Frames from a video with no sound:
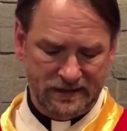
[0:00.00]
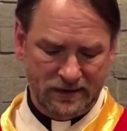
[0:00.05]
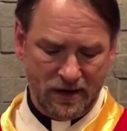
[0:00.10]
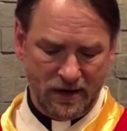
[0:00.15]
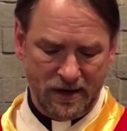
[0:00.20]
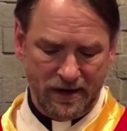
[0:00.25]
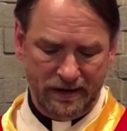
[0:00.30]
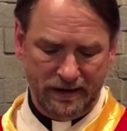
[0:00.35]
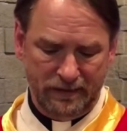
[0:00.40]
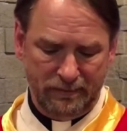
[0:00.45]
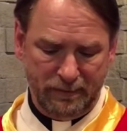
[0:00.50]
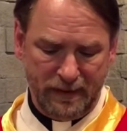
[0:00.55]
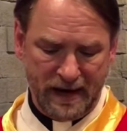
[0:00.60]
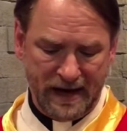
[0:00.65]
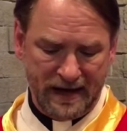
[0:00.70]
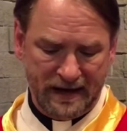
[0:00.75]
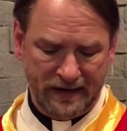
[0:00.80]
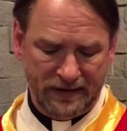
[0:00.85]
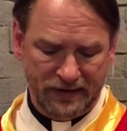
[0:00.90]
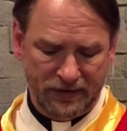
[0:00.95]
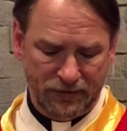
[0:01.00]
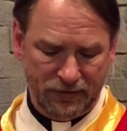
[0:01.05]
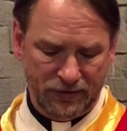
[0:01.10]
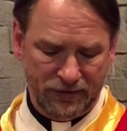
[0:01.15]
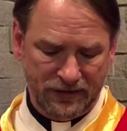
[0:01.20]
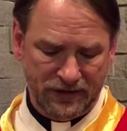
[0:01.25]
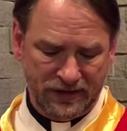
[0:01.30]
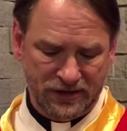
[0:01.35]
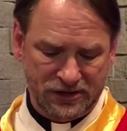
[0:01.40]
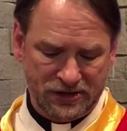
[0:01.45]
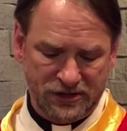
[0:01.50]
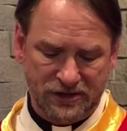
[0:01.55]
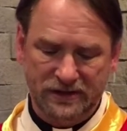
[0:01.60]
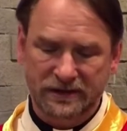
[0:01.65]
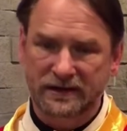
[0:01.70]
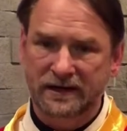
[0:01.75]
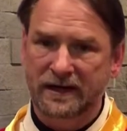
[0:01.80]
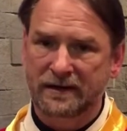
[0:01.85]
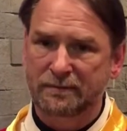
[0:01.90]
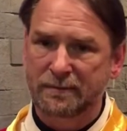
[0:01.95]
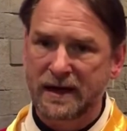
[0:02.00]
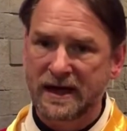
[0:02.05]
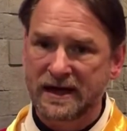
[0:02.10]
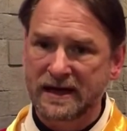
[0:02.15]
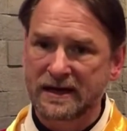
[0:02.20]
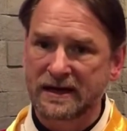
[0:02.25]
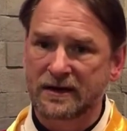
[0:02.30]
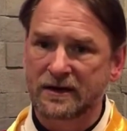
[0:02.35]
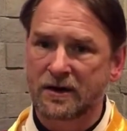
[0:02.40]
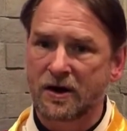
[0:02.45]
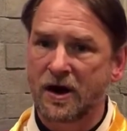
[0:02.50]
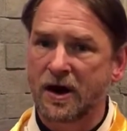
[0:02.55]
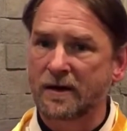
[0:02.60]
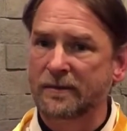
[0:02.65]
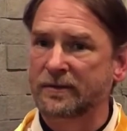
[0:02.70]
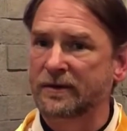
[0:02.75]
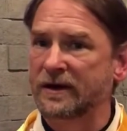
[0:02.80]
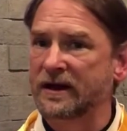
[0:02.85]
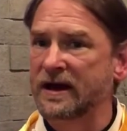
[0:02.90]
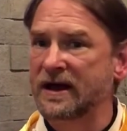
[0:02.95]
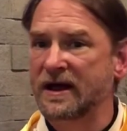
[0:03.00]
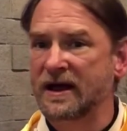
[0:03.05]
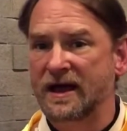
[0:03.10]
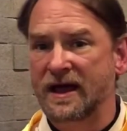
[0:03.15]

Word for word: Dawn and Peg and Dorothy and Shirley and Penny and Aubrey,